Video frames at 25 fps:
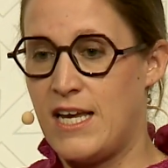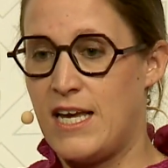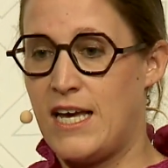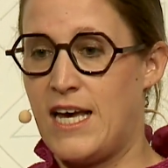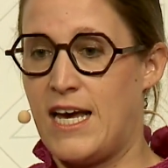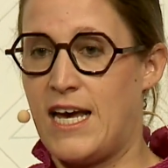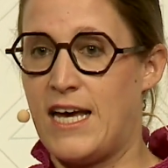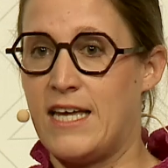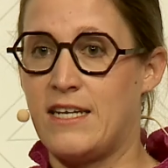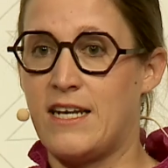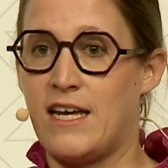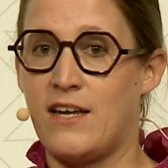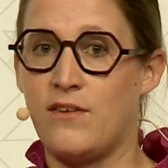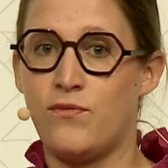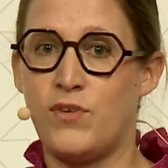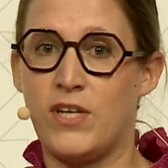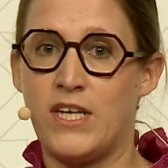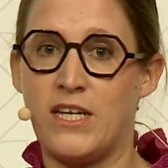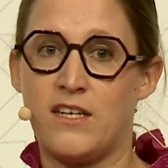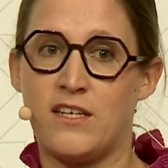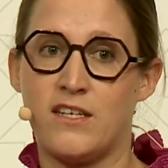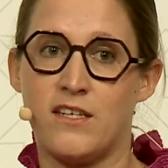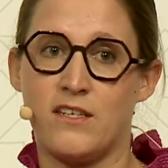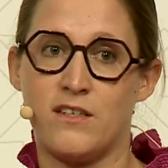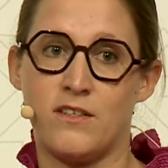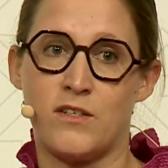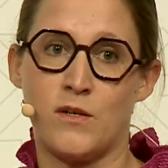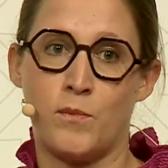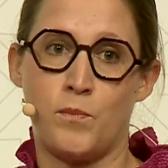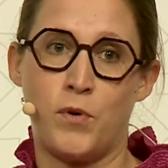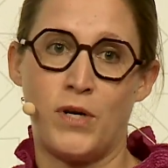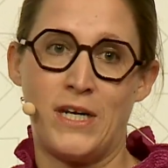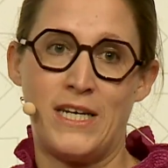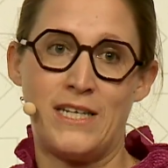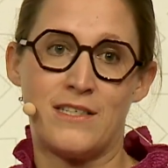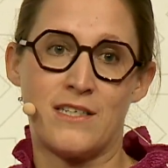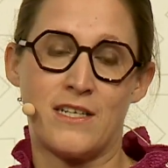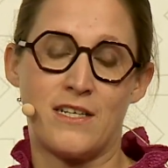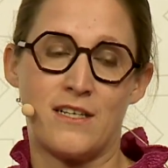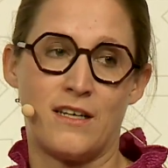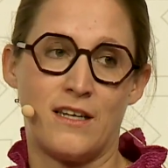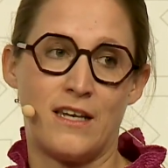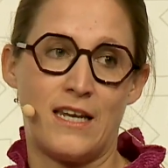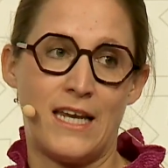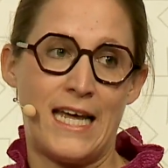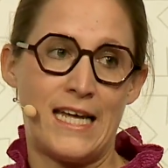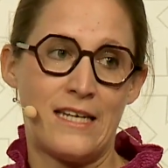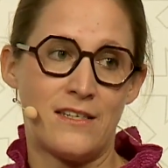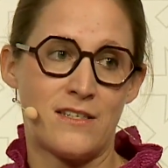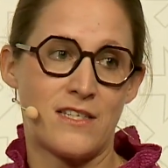And I think the political
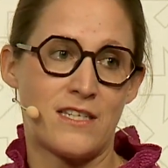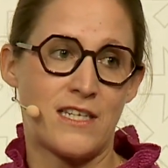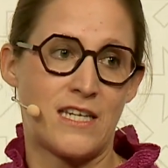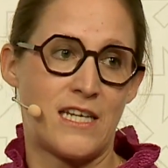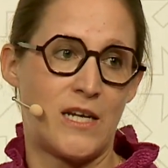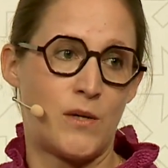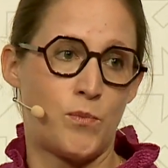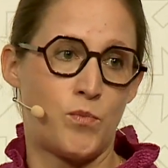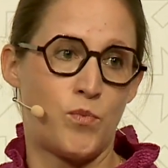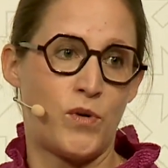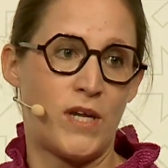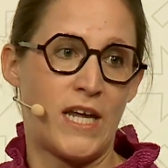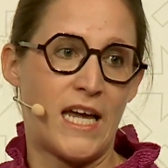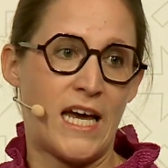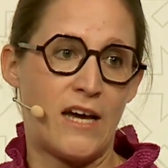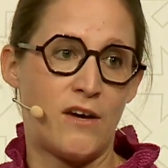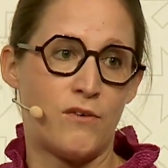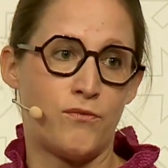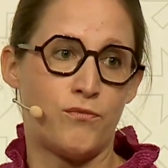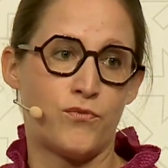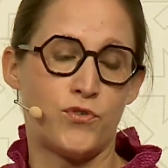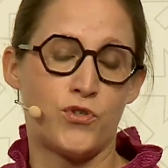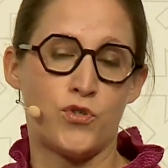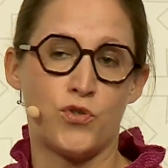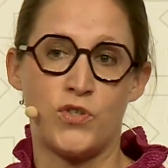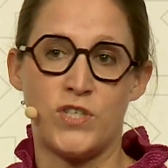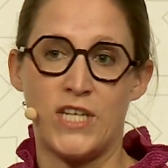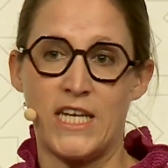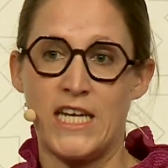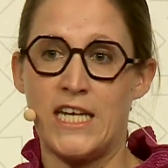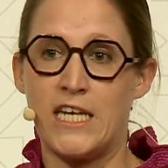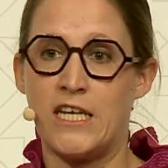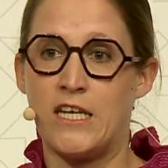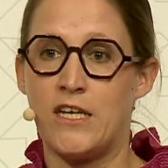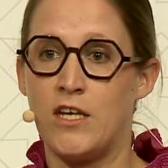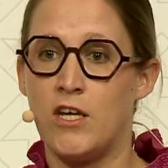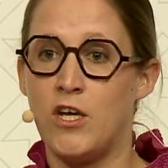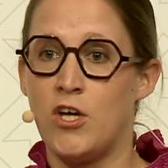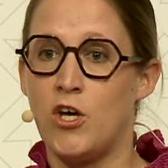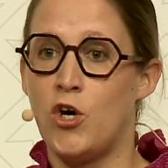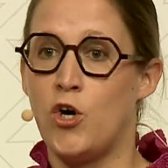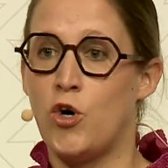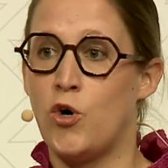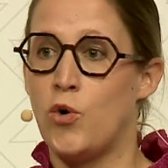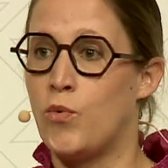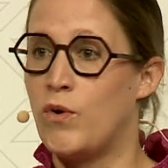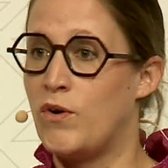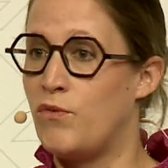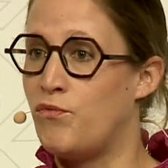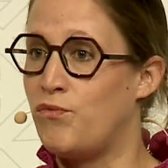landscape we have today
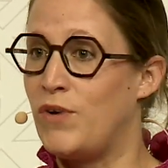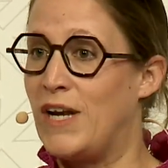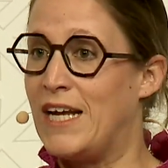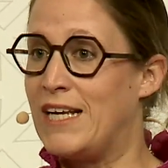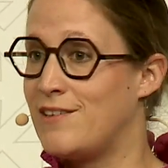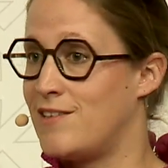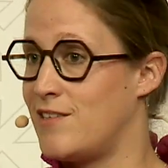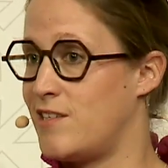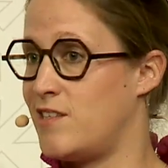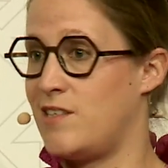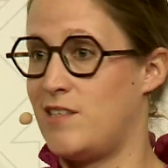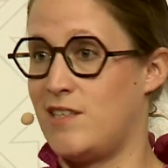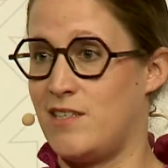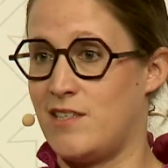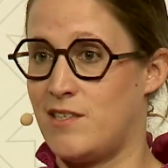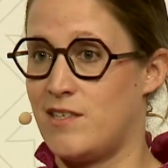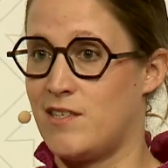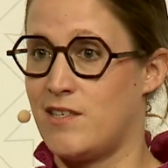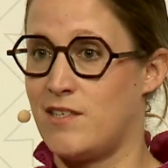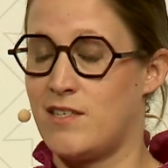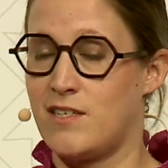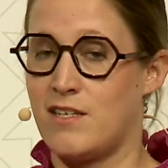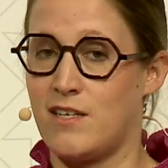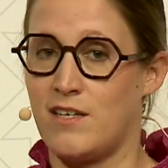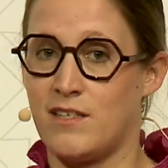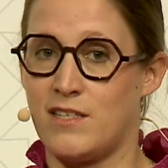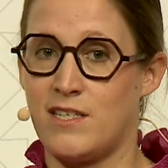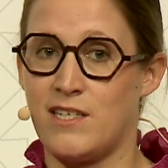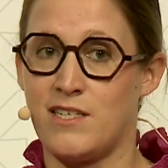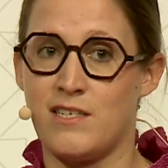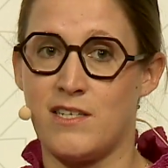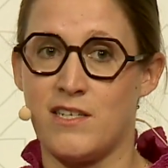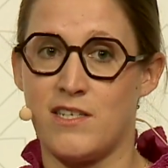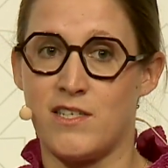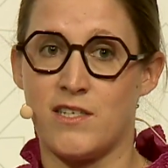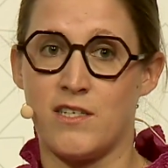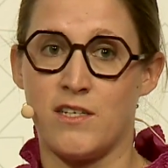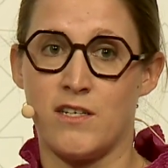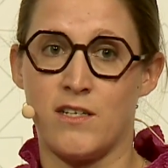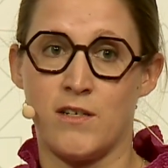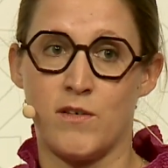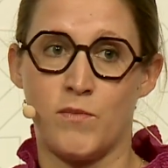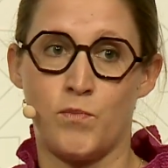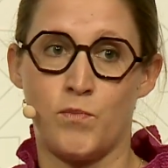reflects this. This is the